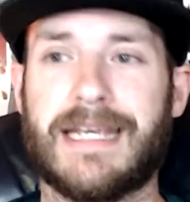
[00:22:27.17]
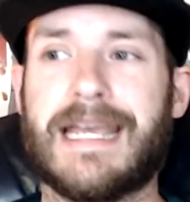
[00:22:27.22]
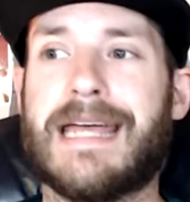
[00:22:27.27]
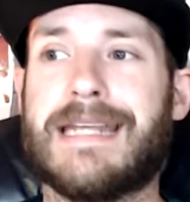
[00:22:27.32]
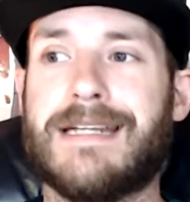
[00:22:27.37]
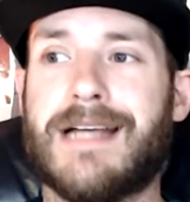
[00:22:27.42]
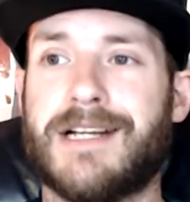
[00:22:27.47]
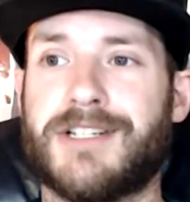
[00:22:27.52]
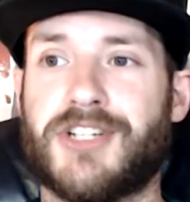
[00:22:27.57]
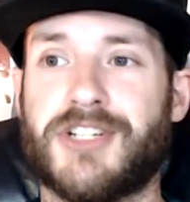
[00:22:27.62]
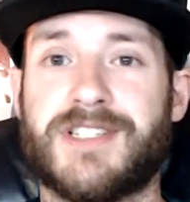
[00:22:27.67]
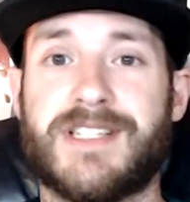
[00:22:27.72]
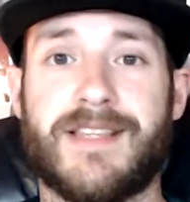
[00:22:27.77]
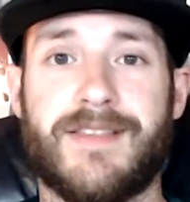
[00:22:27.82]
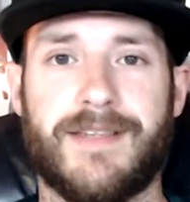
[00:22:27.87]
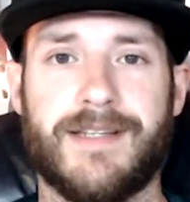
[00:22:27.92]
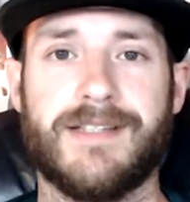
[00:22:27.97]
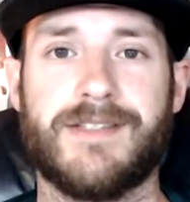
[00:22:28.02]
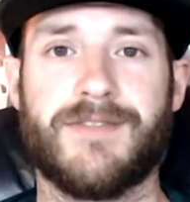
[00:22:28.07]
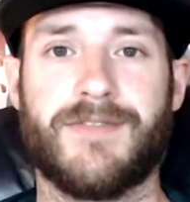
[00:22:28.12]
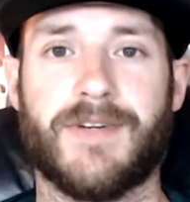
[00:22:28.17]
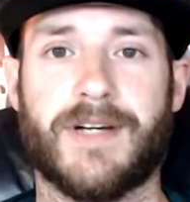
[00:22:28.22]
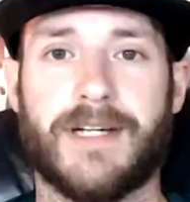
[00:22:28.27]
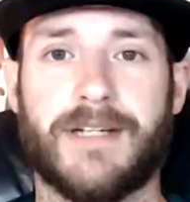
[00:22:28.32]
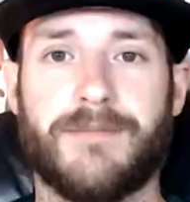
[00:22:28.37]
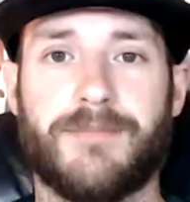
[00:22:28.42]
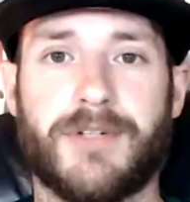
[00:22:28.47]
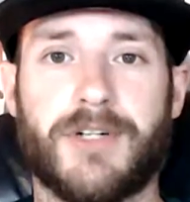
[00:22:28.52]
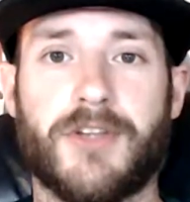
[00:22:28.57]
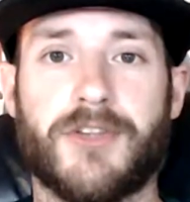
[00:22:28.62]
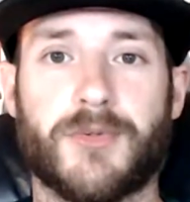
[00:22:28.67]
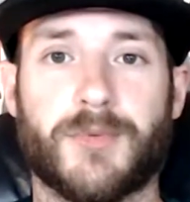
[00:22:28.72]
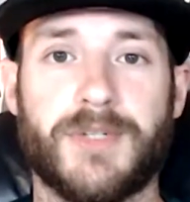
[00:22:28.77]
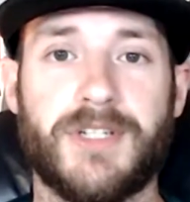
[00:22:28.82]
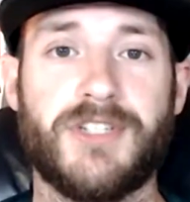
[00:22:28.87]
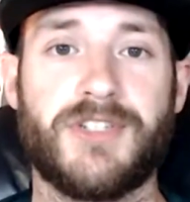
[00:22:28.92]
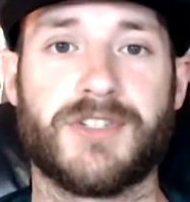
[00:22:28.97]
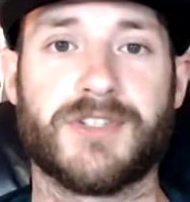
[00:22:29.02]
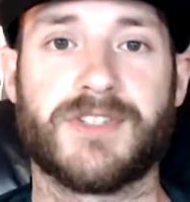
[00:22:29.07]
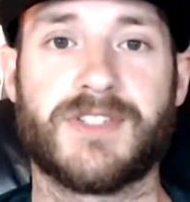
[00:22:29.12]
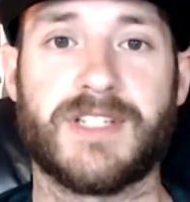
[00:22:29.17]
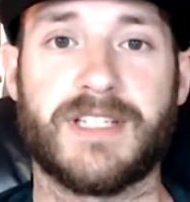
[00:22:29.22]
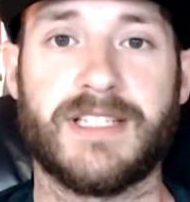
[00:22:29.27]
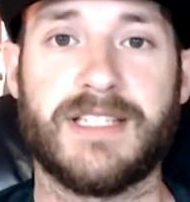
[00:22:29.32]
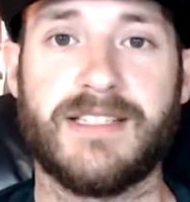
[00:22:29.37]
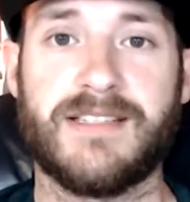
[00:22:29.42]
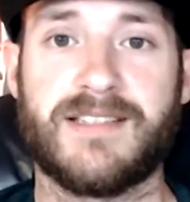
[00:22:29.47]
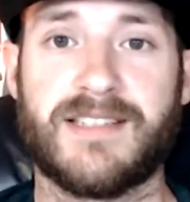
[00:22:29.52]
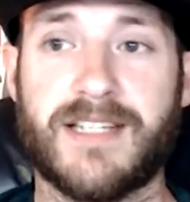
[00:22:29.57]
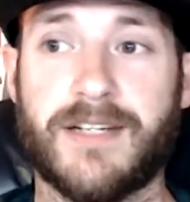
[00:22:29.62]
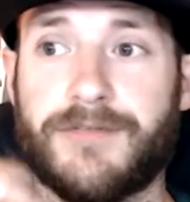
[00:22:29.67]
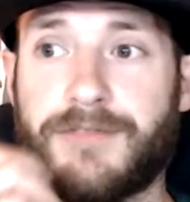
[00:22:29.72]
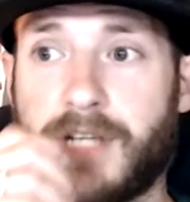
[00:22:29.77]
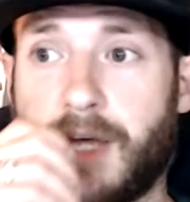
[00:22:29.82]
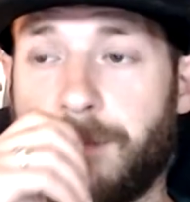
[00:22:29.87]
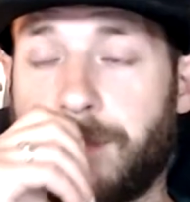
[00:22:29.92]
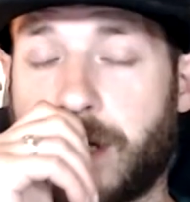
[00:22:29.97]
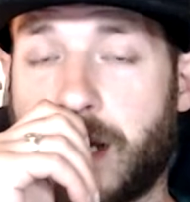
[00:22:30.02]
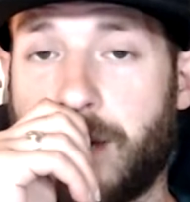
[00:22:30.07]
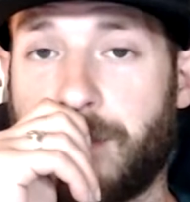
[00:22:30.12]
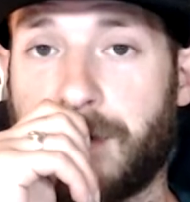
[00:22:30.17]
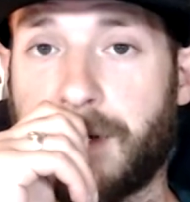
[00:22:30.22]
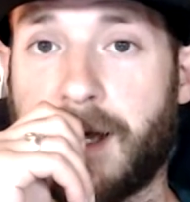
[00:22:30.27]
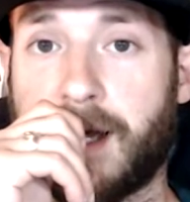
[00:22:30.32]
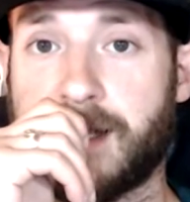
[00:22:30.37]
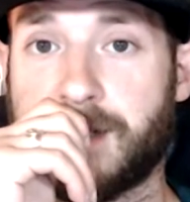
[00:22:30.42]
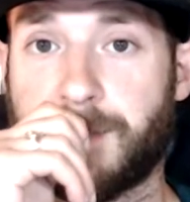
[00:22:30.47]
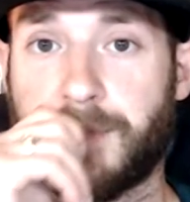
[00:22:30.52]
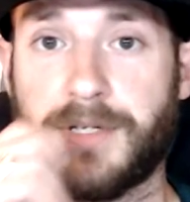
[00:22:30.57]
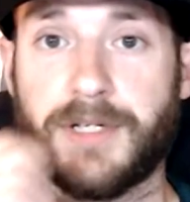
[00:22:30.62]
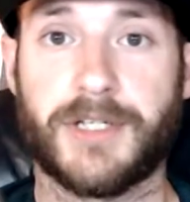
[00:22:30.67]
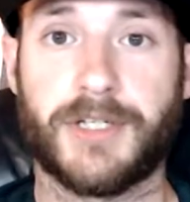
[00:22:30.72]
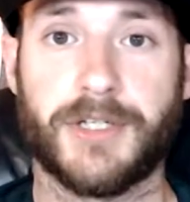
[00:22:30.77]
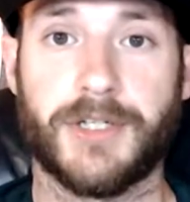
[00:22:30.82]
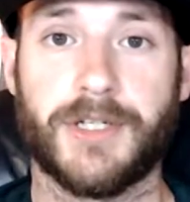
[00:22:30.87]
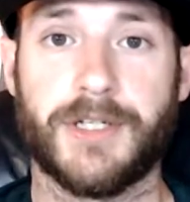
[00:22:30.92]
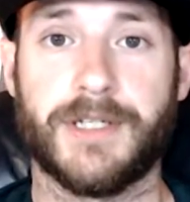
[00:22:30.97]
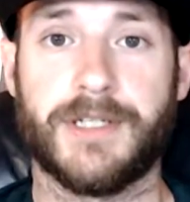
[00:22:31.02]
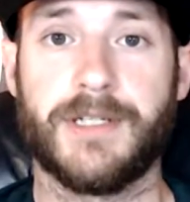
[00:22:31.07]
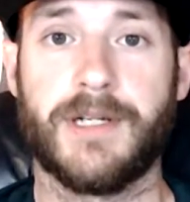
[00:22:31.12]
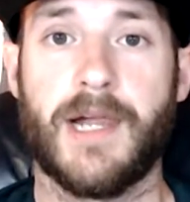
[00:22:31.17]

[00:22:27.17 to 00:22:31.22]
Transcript: Again, not just in this fight, but on the regional scene, he stiffed up a couple guys pretty good.